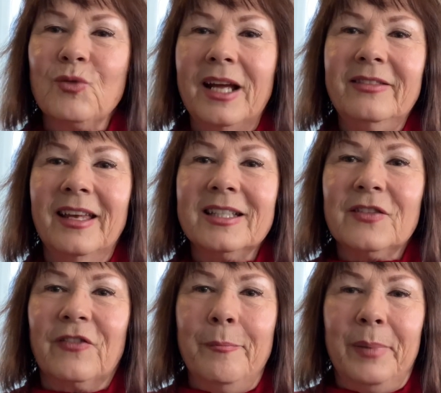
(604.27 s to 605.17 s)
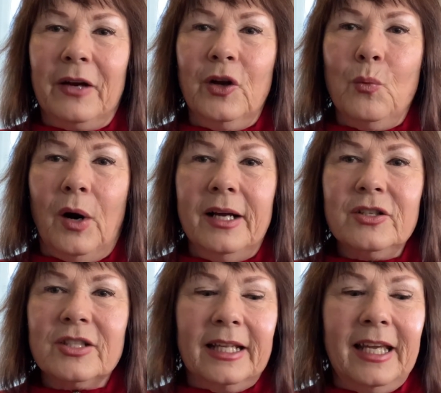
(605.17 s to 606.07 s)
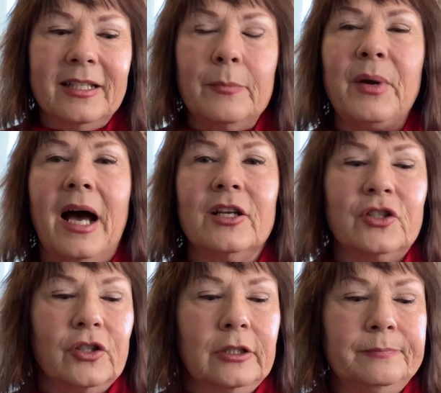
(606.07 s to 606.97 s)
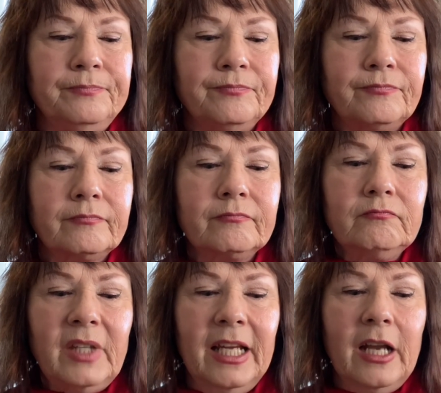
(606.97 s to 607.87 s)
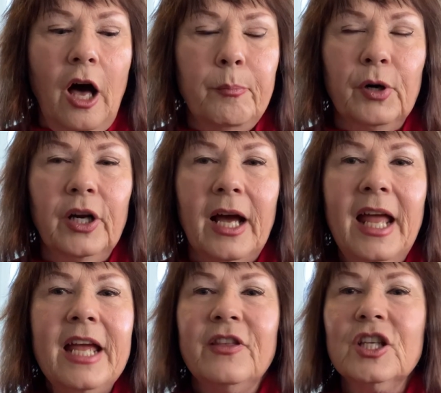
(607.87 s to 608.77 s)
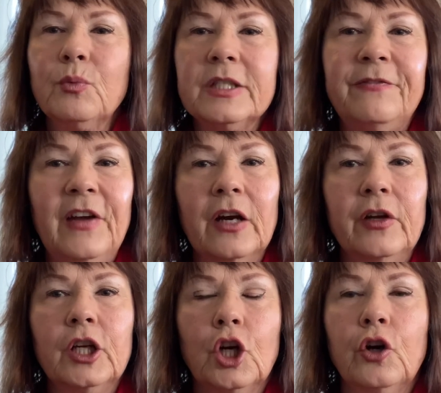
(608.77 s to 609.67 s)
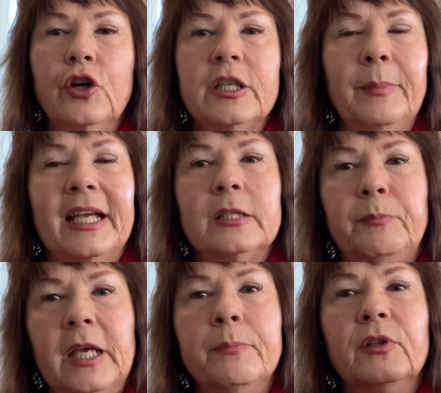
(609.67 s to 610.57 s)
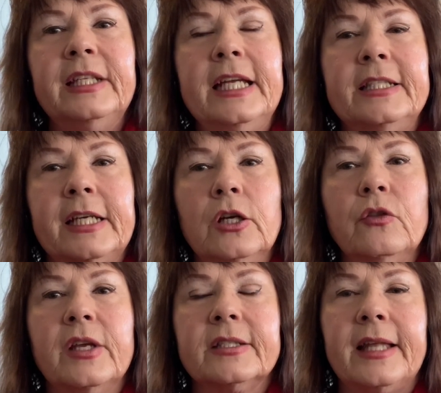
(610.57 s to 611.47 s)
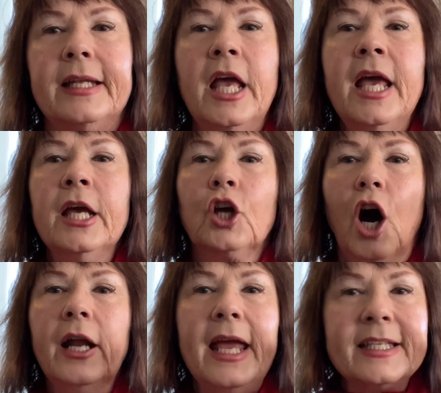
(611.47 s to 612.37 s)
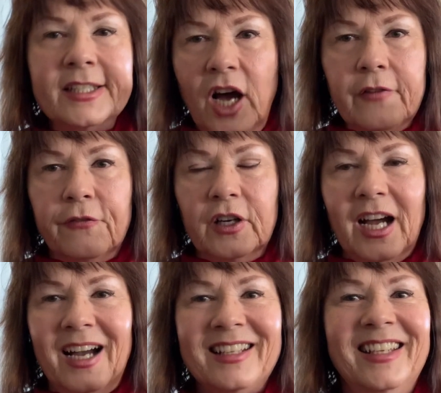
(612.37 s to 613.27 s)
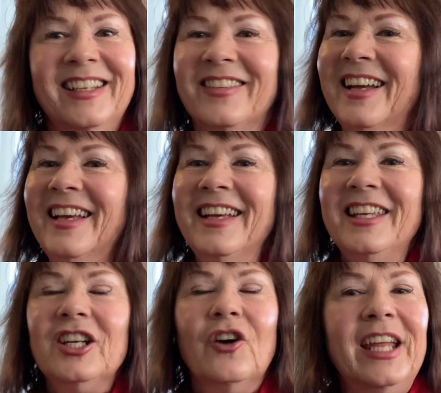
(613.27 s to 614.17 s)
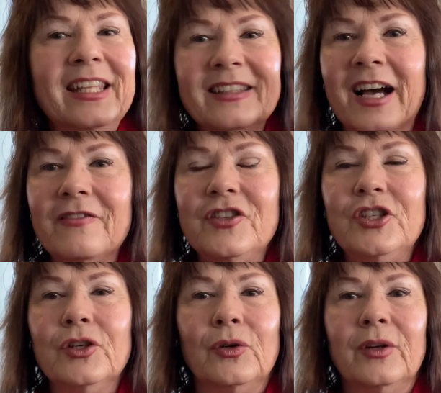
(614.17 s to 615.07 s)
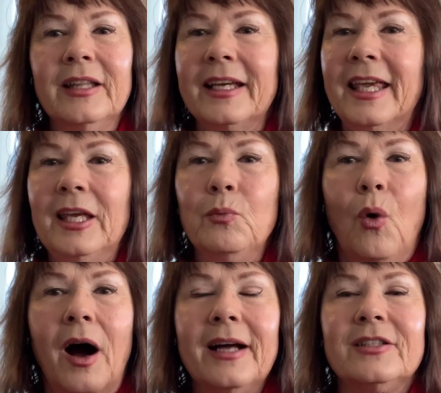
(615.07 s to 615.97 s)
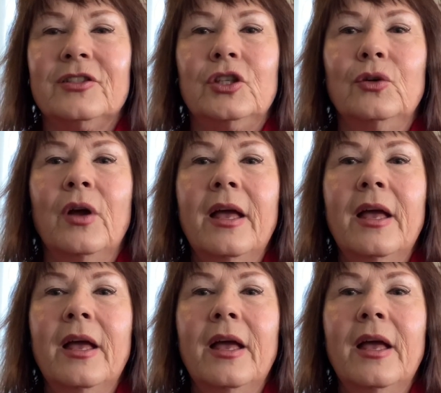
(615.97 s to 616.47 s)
read this from Barry Wunsch, like he's a pastor in Alberta, this was very encouraging because people need to hear this, that God has not forgotten you. You know, he loves you. Like he wants to